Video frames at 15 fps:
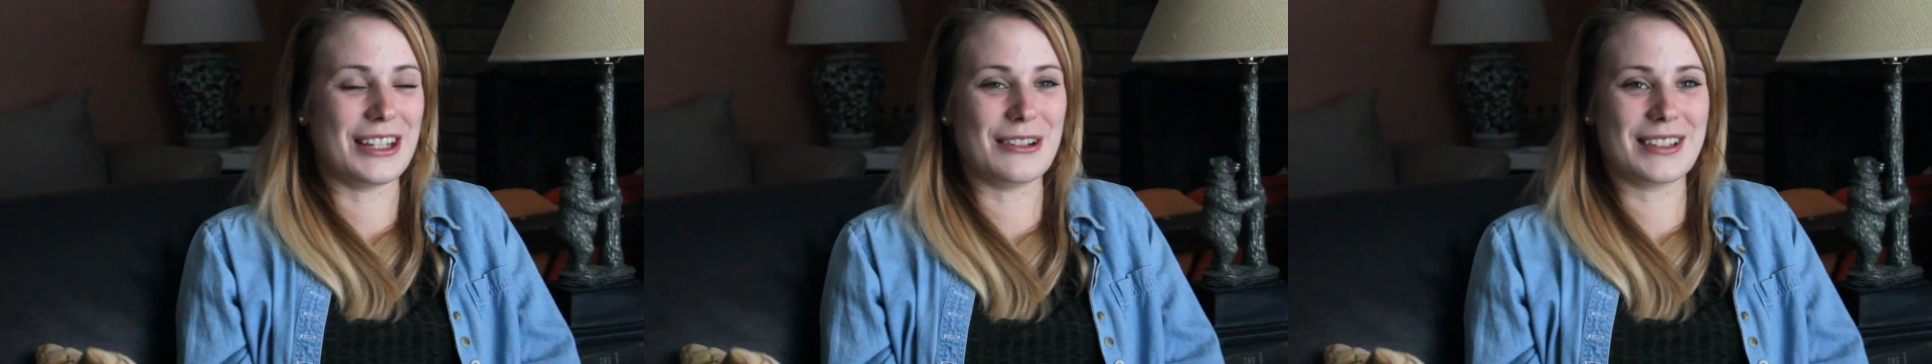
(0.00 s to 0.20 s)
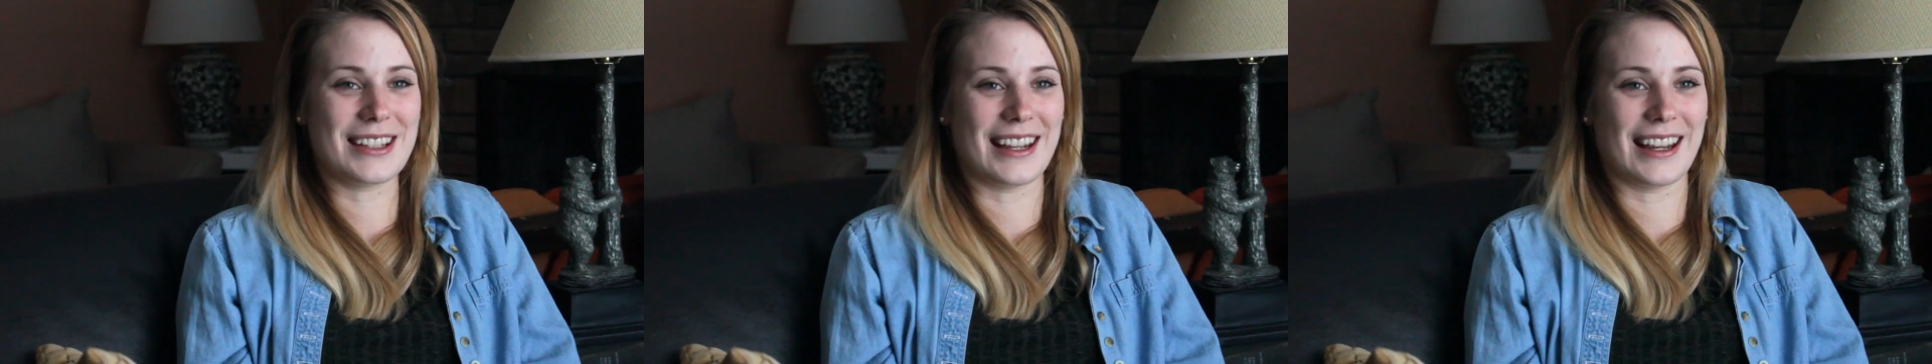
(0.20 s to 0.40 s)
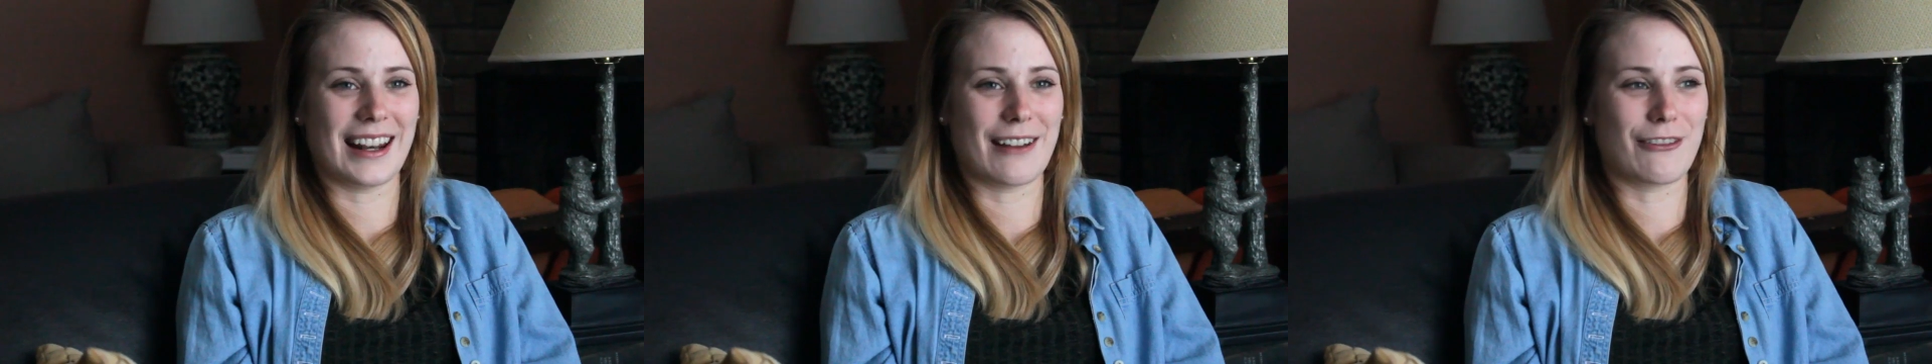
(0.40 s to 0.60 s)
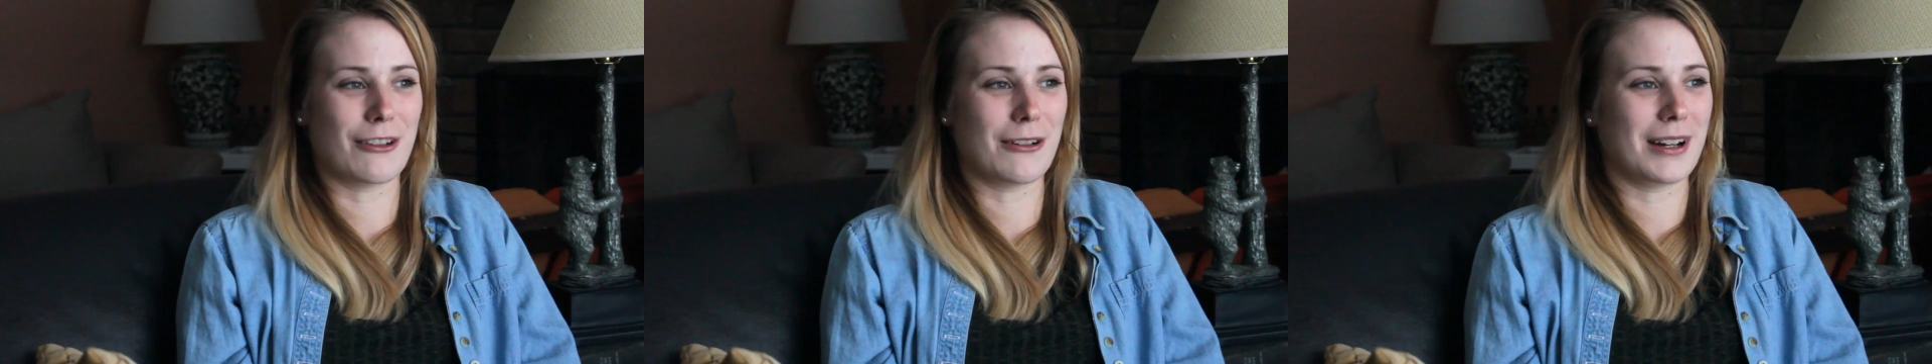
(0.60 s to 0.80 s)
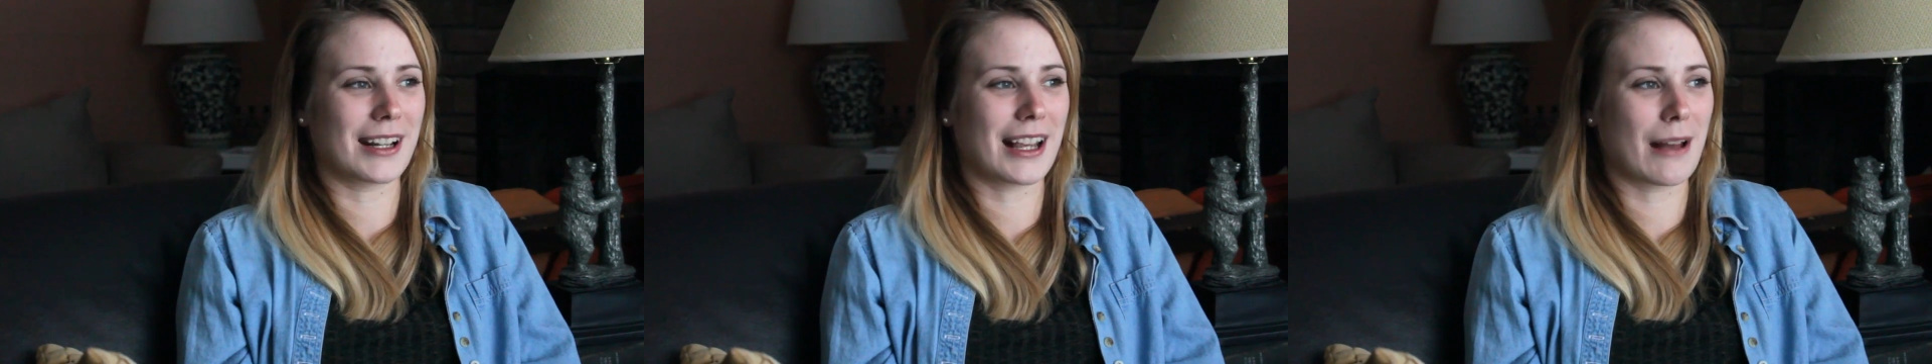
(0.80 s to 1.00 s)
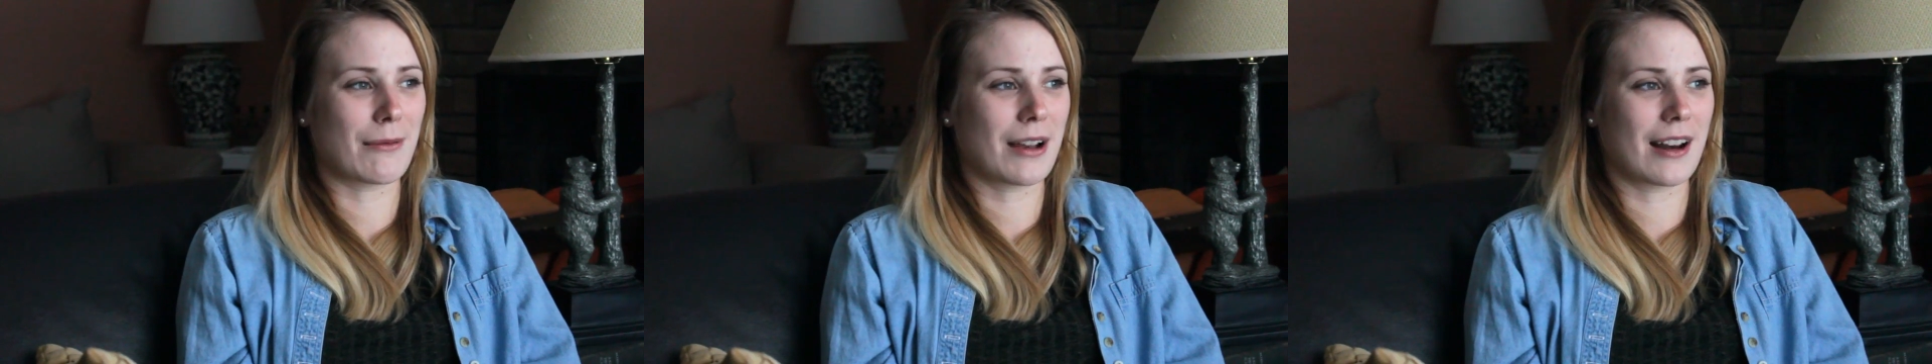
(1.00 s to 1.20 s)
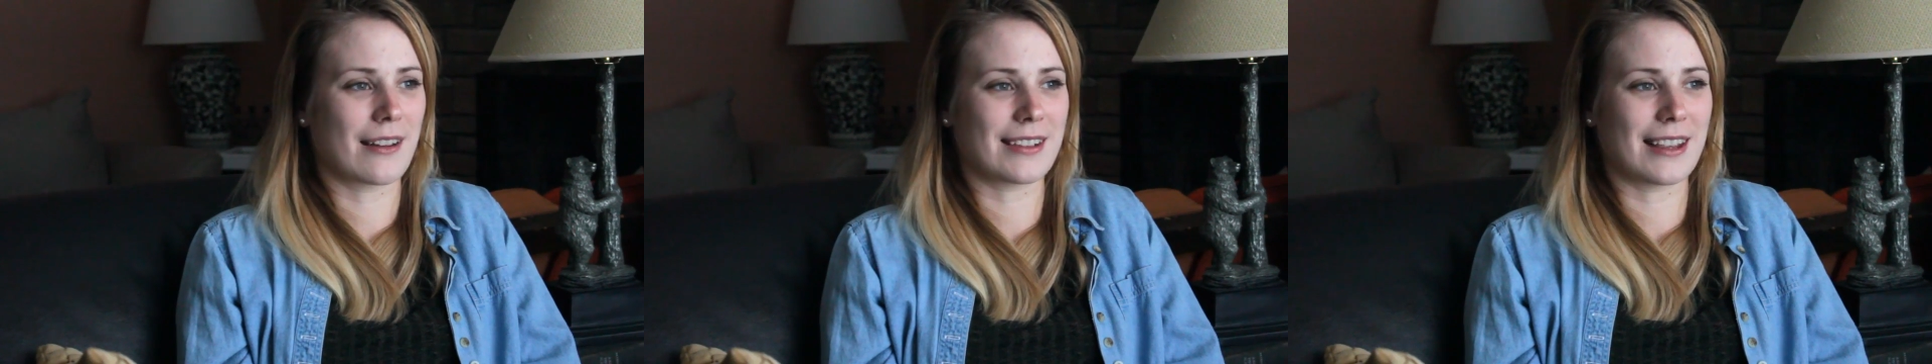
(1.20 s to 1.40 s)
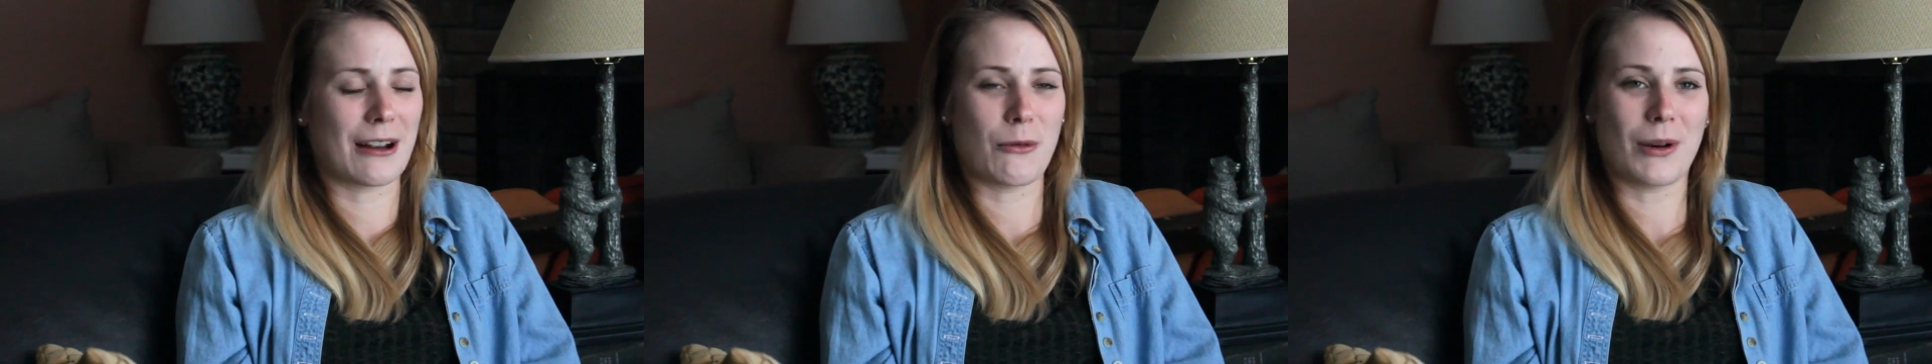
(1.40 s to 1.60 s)
using it, everyone kept kind
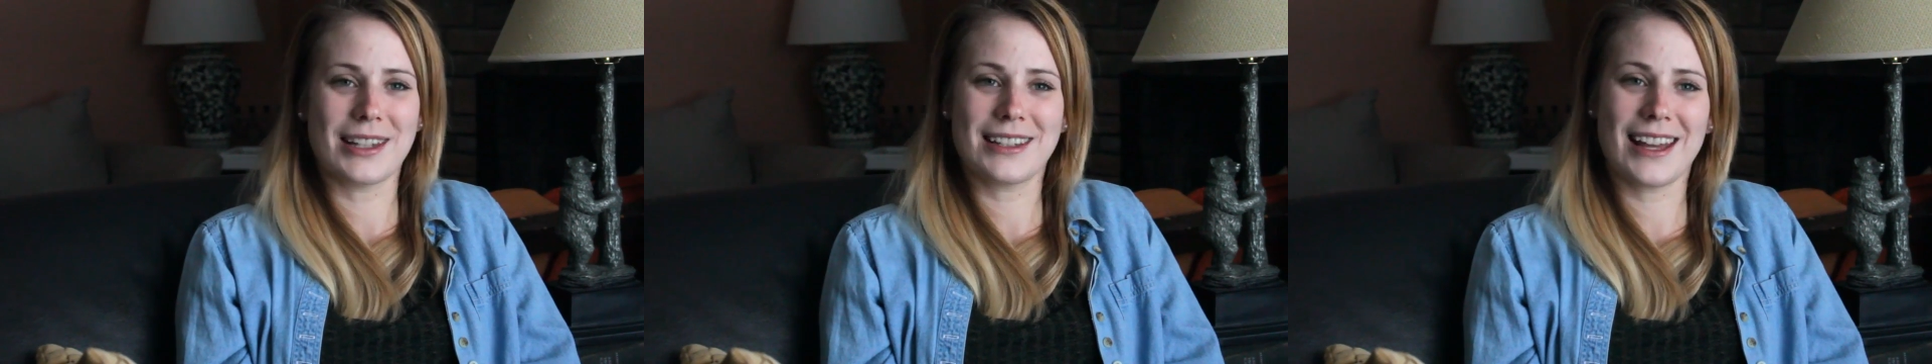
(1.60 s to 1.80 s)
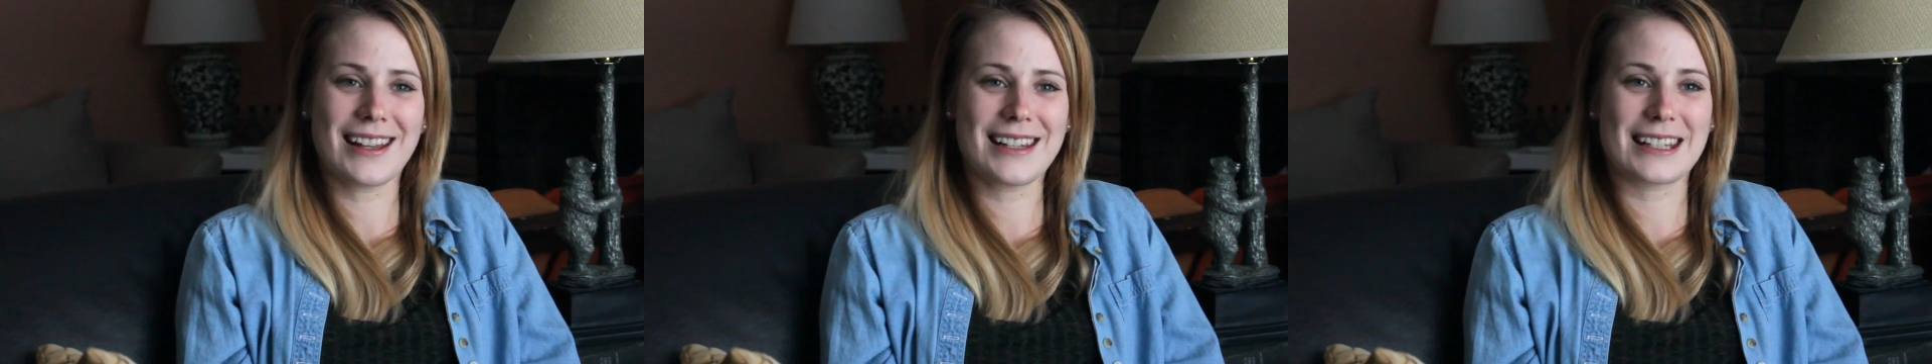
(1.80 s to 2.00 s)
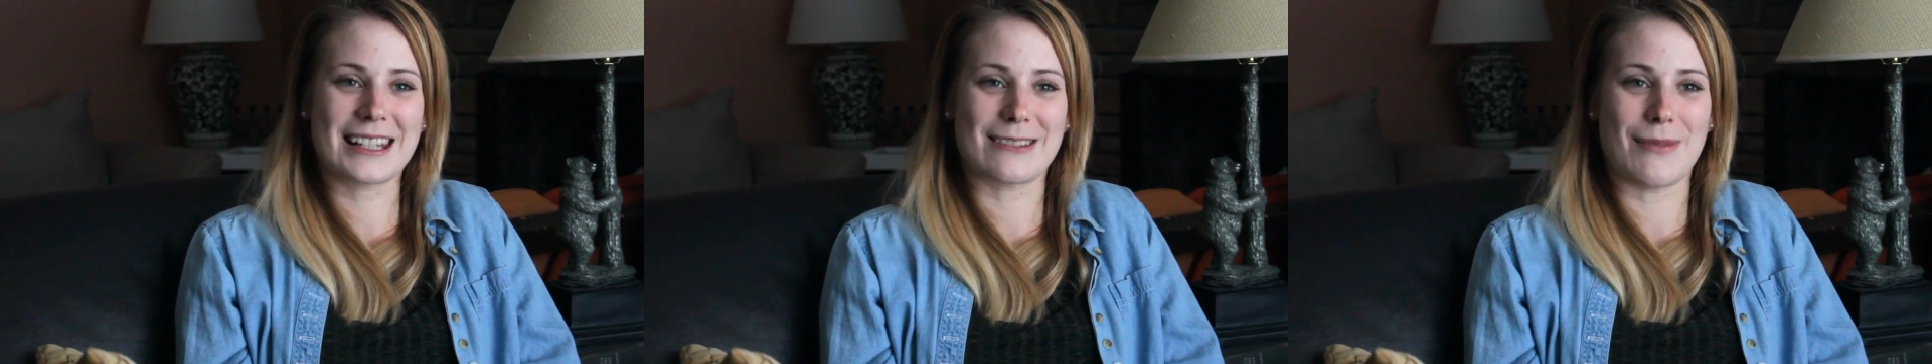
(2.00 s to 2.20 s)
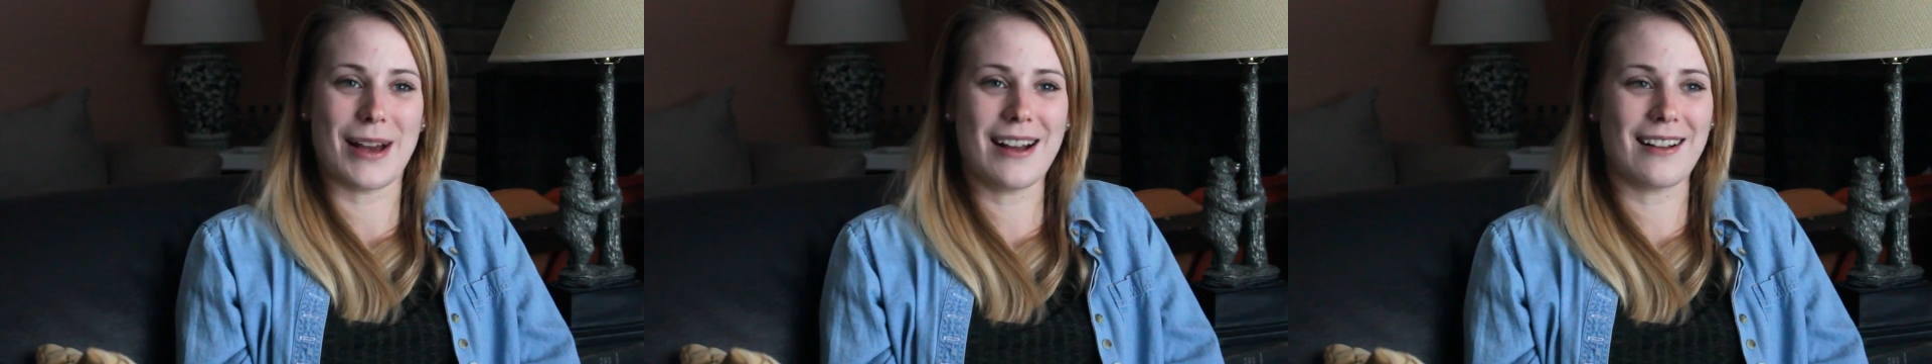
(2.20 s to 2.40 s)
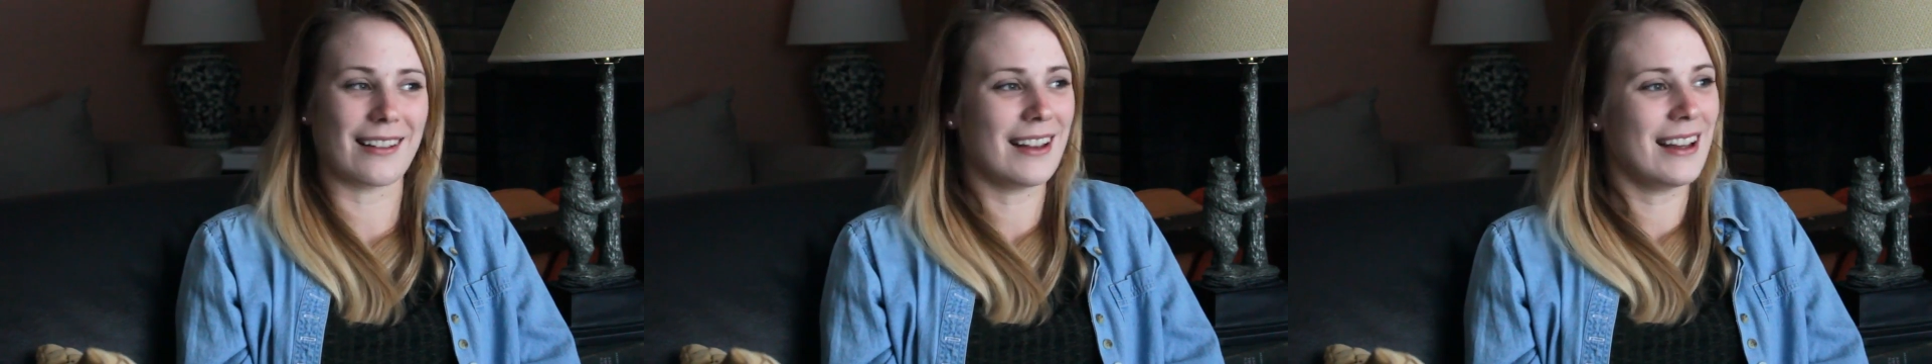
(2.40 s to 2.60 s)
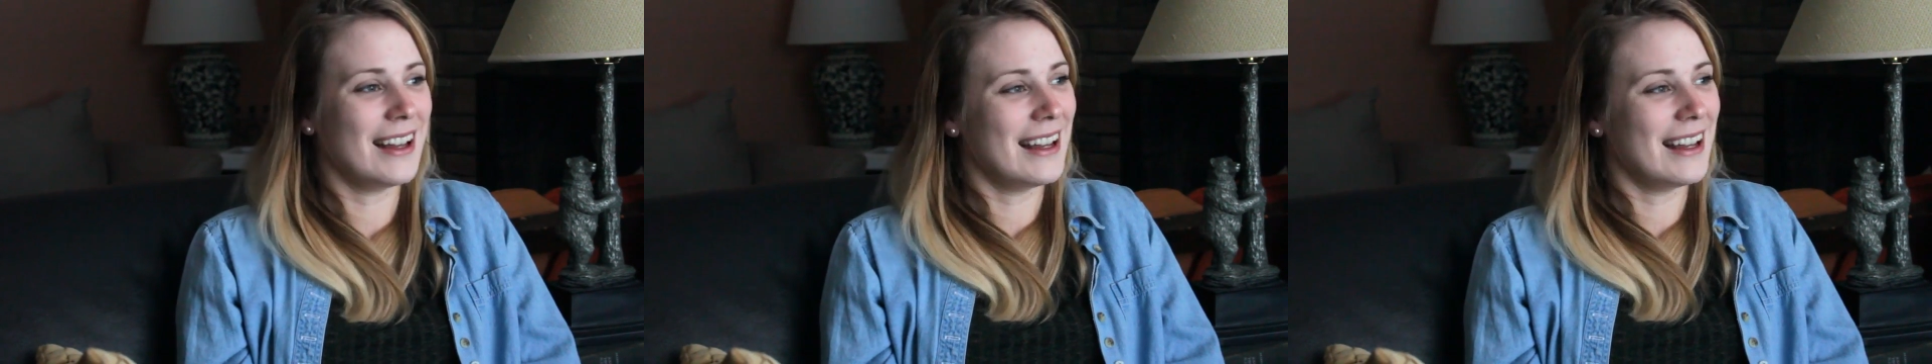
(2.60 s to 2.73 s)
of saying, "What's that smell?